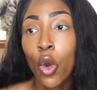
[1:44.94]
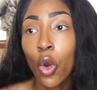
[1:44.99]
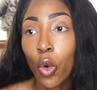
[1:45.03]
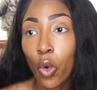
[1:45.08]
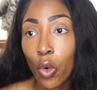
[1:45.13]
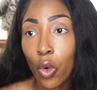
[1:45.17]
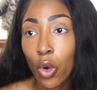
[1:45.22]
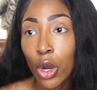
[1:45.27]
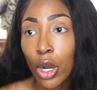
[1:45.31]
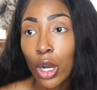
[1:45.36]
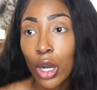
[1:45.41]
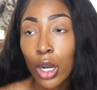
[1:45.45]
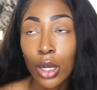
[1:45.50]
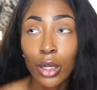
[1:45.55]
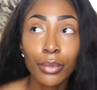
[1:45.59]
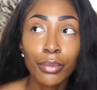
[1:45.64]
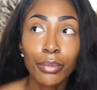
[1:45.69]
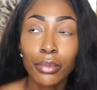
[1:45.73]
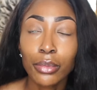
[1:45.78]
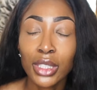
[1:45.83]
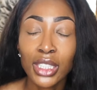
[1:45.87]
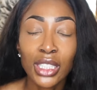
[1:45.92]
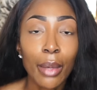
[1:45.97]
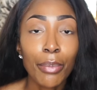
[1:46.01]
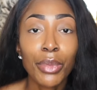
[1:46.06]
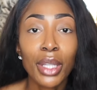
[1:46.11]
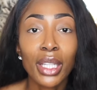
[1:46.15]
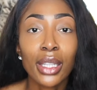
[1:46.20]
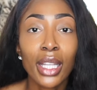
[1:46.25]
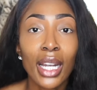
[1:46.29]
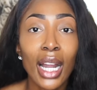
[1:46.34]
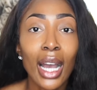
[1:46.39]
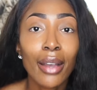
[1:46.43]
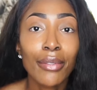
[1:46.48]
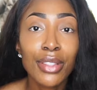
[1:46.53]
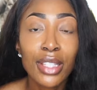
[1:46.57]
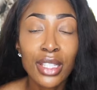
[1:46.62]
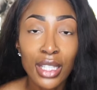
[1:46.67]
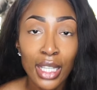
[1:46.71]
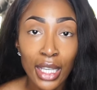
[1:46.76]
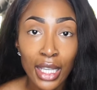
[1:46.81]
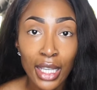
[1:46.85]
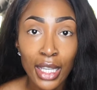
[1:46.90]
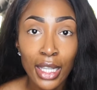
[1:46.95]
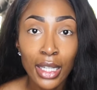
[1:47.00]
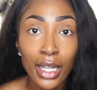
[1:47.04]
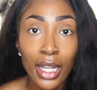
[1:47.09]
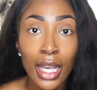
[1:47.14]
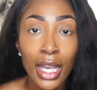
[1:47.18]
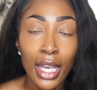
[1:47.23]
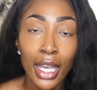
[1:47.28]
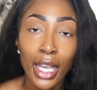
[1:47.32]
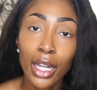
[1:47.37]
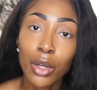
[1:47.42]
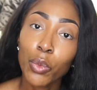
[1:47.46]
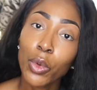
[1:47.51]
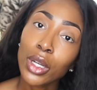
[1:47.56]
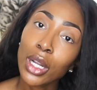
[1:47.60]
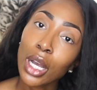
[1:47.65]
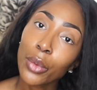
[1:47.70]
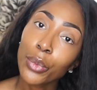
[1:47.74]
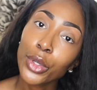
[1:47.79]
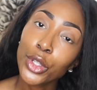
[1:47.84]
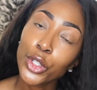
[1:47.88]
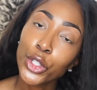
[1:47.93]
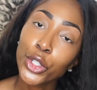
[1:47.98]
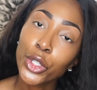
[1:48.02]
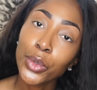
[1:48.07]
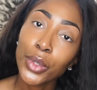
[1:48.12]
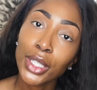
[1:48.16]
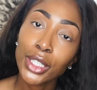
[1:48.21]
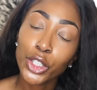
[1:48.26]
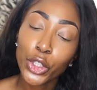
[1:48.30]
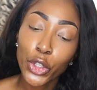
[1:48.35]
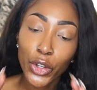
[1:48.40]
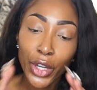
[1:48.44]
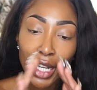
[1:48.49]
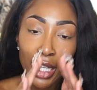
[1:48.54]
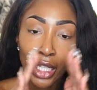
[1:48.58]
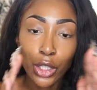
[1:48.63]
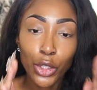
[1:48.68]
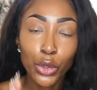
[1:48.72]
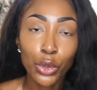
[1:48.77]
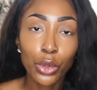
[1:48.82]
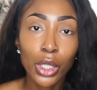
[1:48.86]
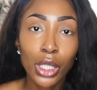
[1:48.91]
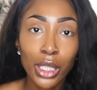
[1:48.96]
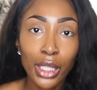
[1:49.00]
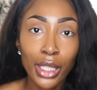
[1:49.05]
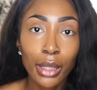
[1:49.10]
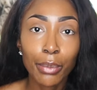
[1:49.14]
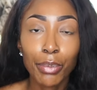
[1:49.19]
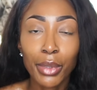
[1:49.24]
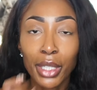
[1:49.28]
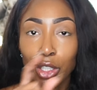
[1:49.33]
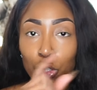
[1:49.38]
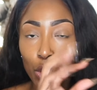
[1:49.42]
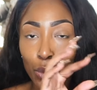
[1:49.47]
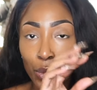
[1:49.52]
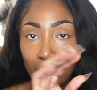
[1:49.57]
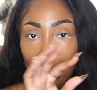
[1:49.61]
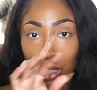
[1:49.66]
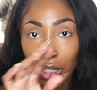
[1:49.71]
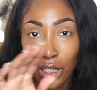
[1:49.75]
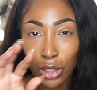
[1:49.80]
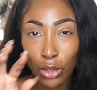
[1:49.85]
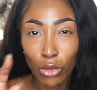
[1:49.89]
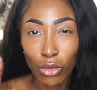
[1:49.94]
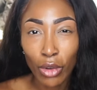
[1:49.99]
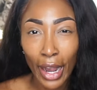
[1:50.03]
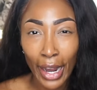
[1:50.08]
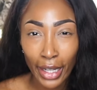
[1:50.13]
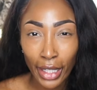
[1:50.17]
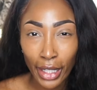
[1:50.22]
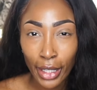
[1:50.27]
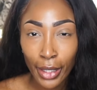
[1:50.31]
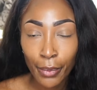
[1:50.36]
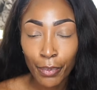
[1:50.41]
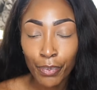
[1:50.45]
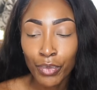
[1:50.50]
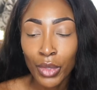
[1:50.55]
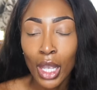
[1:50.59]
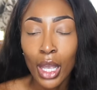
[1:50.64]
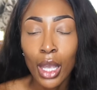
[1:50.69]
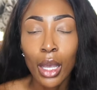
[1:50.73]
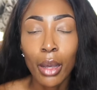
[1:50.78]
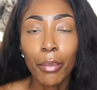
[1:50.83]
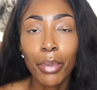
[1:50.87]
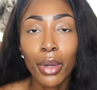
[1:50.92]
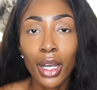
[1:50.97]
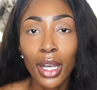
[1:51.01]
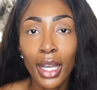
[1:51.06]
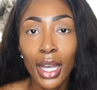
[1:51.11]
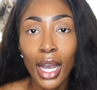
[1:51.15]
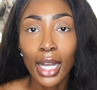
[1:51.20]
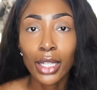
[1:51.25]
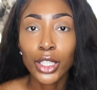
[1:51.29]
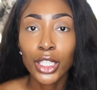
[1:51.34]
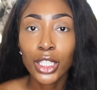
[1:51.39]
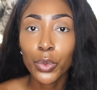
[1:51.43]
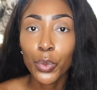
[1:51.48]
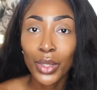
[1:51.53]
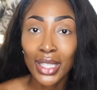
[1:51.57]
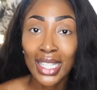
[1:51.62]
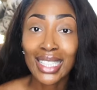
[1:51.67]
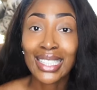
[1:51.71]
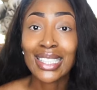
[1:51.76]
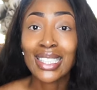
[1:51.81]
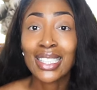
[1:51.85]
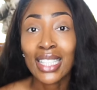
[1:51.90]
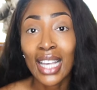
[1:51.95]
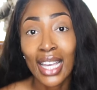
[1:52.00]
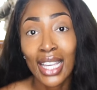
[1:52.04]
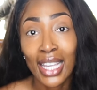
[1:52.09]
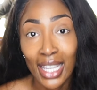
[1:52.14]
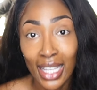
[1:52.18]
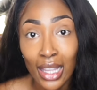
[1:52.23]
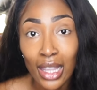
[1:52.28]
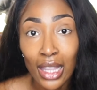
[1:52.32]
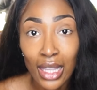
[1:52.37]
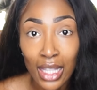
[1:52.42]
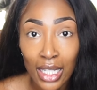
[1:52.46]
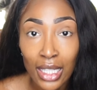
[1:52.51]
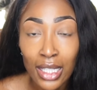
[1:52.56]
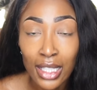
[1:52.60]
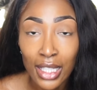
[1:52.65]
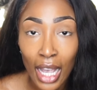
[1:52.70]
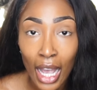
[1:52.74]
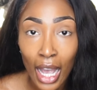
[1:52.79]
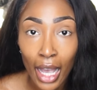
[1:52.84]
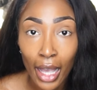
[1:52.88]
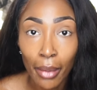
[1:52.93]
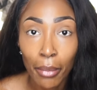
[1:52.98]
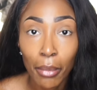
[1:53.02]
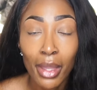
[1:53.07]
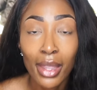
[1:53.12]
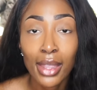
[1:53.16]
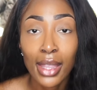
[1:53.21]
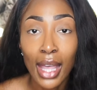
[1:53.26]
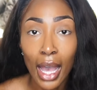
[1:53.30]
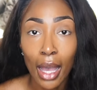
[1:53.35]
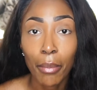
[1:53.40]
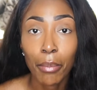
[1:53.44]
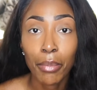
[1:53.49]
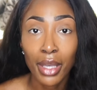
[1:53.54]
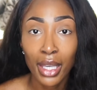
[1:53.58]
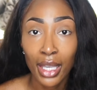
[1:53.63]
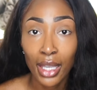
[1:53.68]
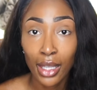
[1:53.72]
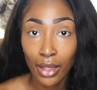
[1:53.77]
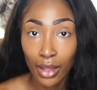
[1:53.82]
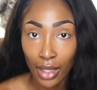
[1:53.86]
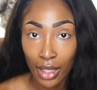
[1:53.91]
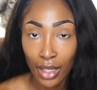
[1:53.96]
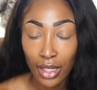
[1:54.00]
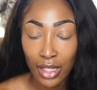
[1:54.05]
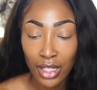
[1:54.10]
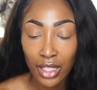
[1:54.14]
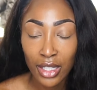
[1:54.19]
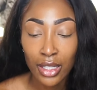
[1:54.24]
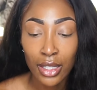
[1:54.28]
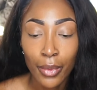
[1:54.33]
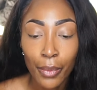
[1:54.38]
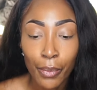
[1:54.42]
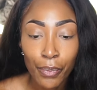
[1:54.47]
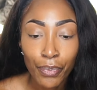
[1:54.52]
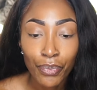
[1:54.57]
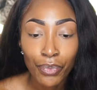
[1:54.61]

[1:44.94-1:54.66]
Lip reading: or something that I've seen. And what I would do is create a little clip and you would see the writing, but I just want to say it this time, that being this.